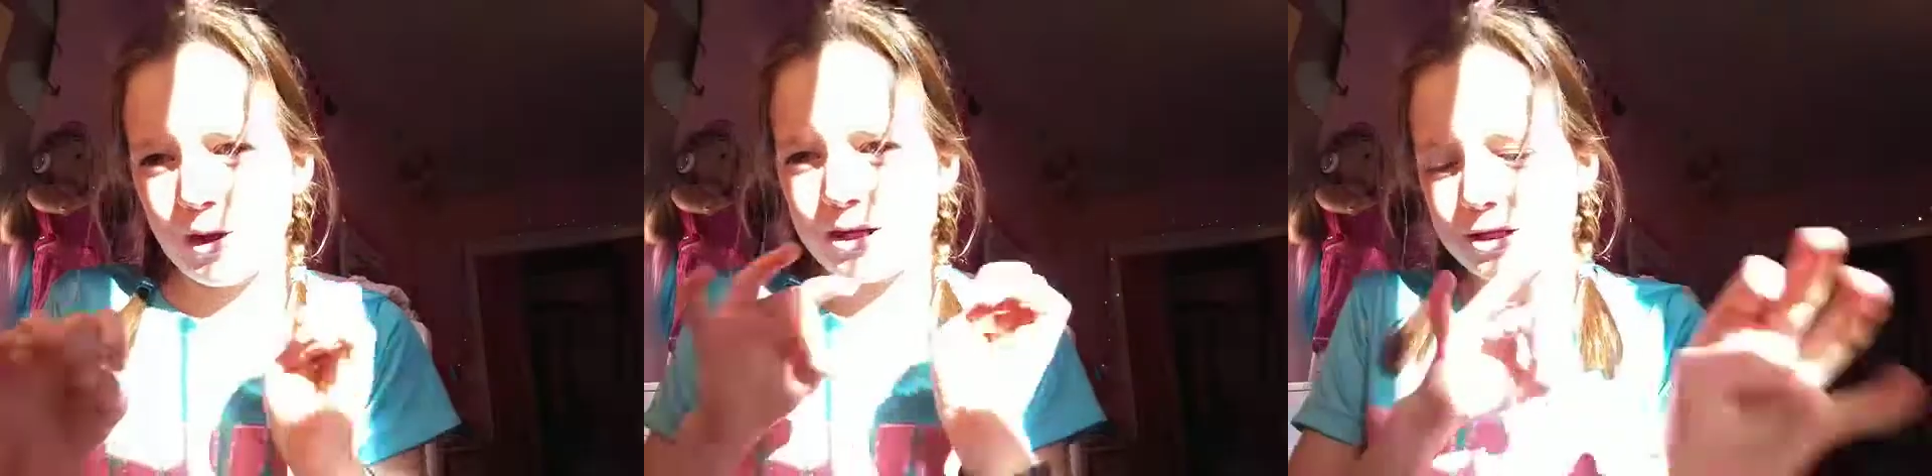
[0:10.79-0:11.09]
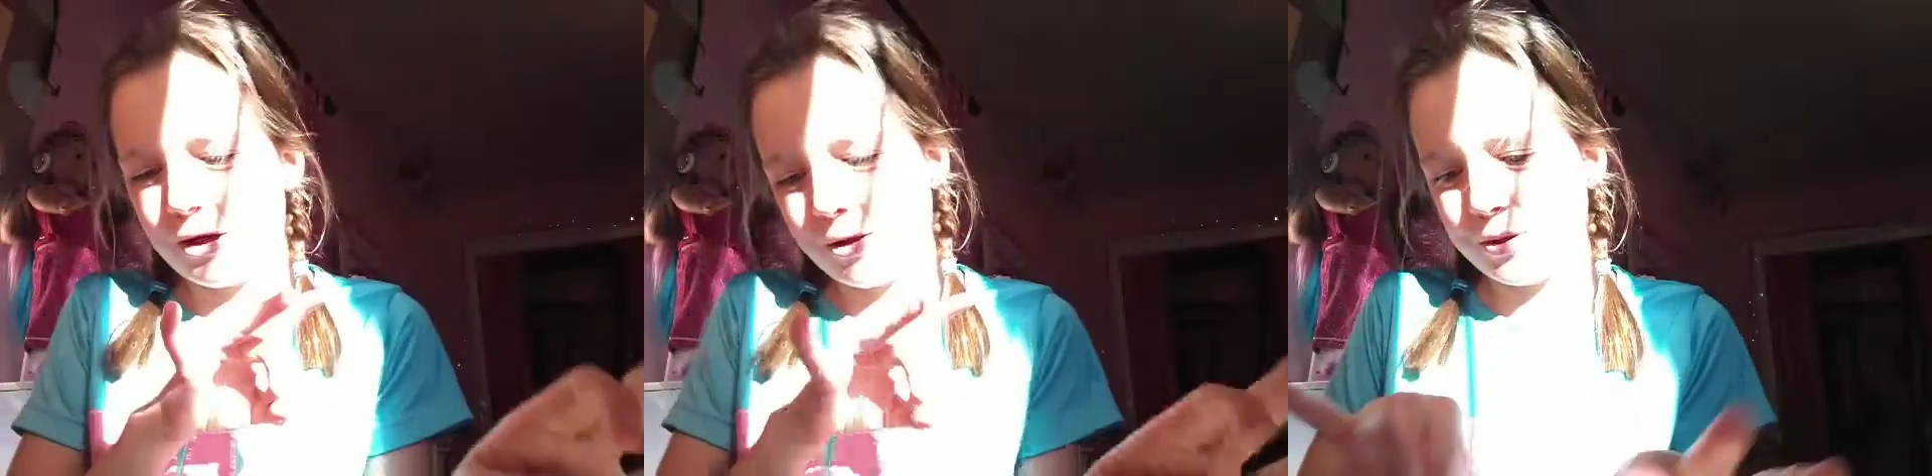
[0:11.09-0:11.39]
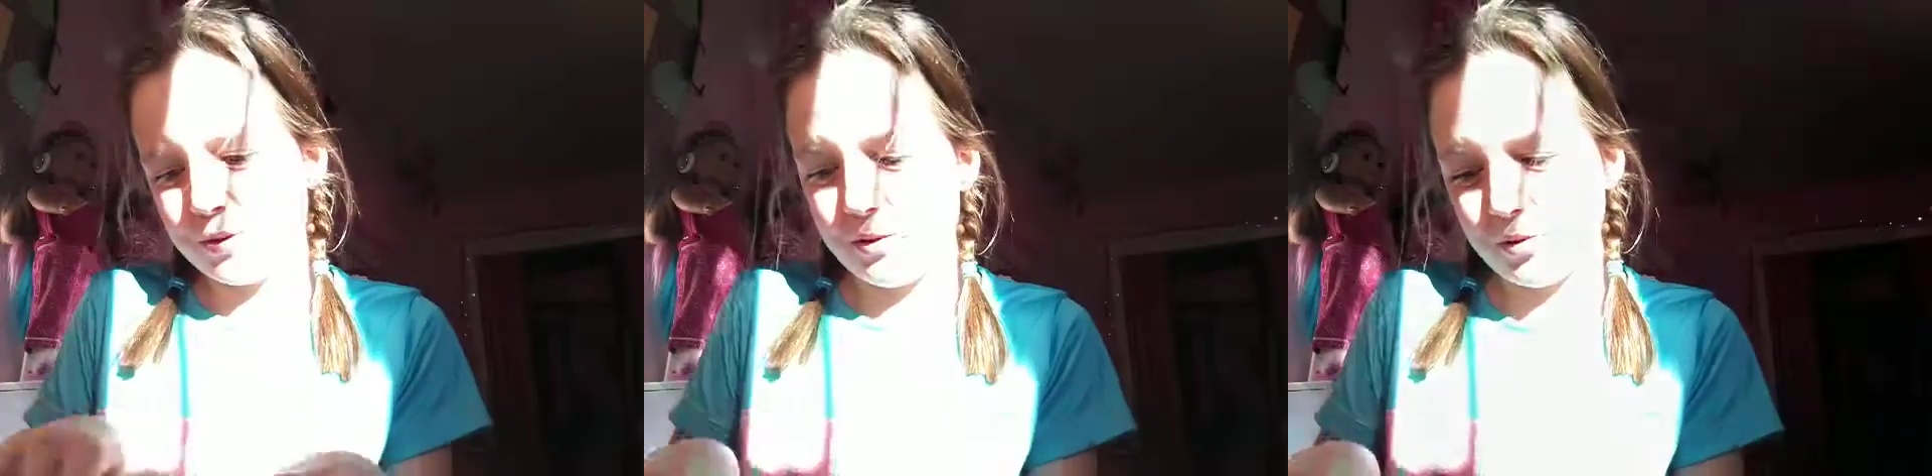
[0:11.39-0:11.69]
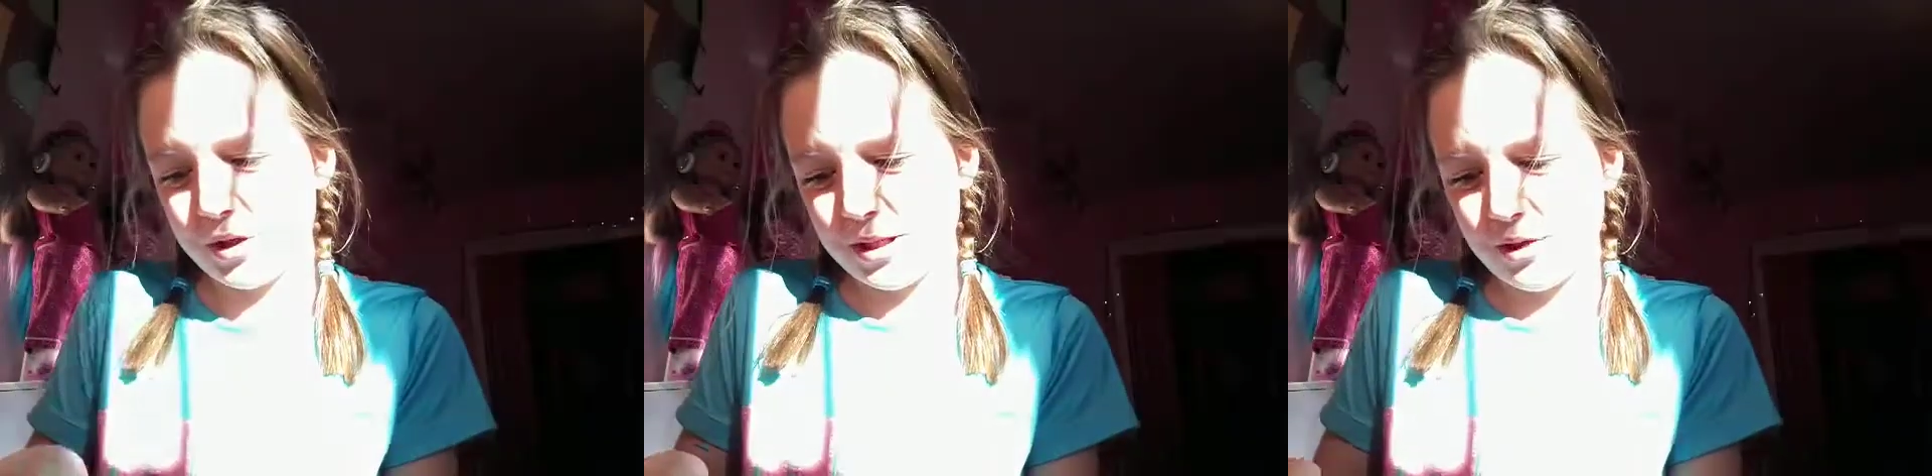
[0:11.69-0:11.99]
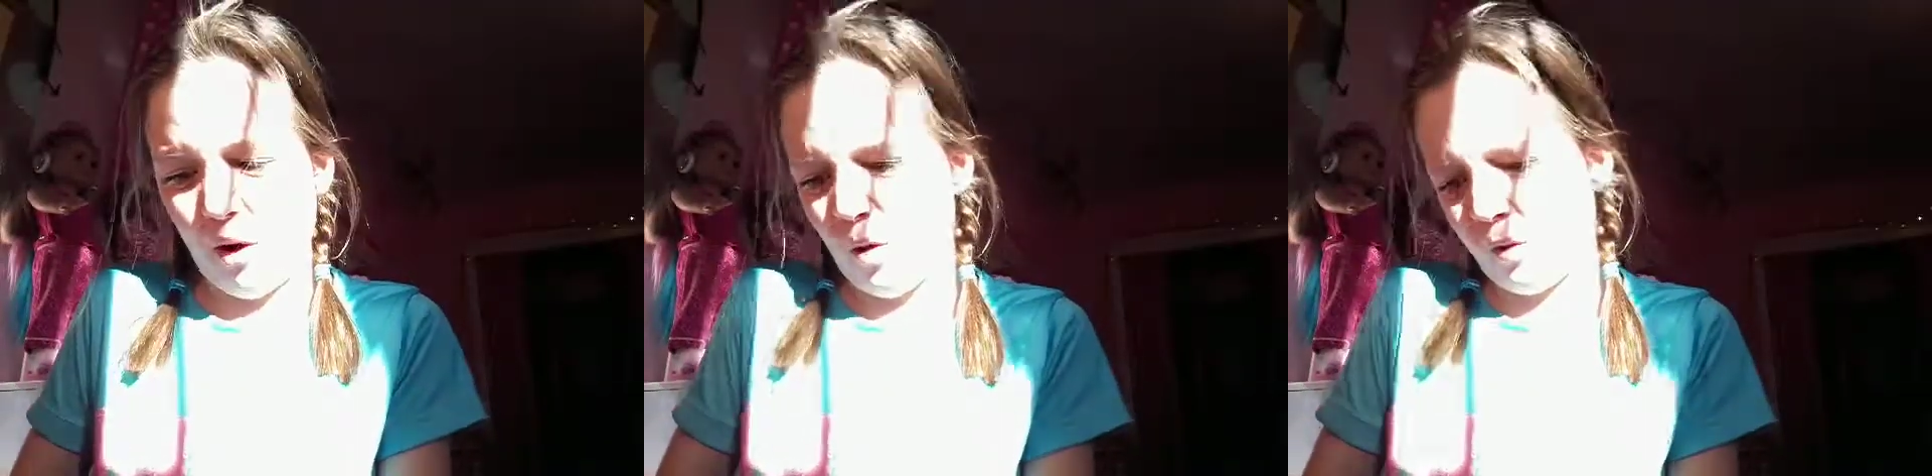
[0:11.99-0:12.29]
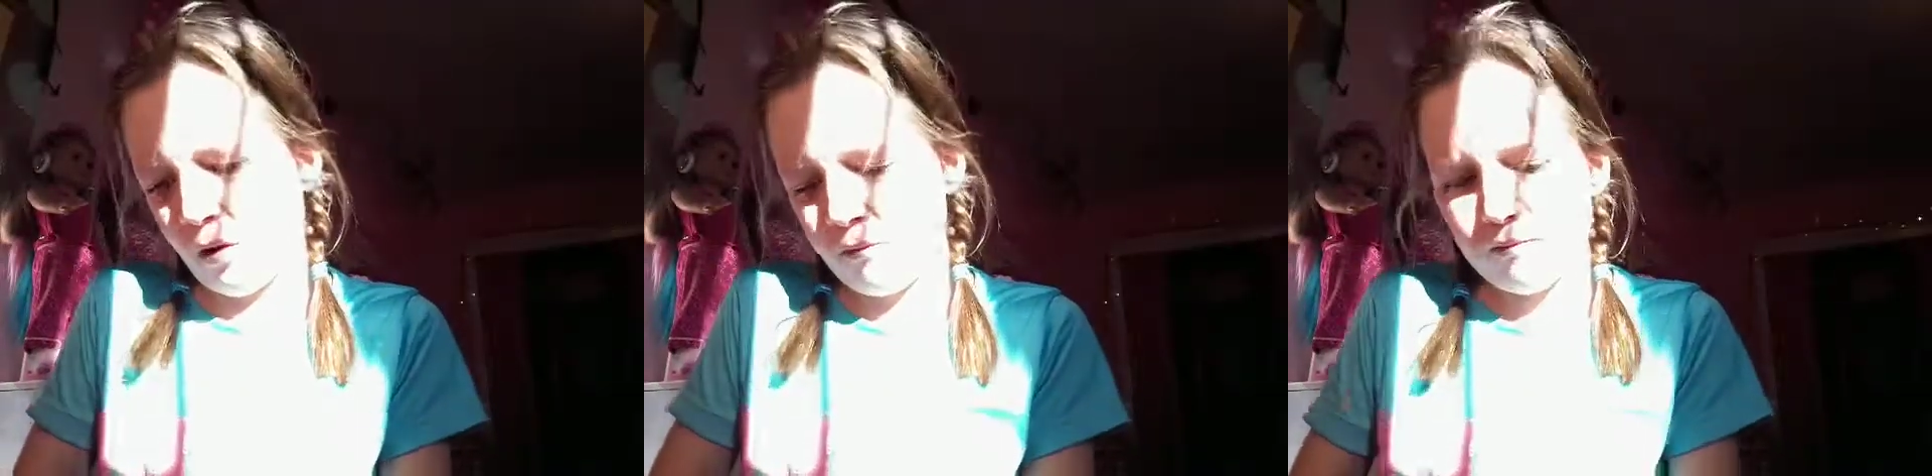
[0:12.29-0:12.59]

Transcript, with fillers: we went to the dollar store, these were just a dollar.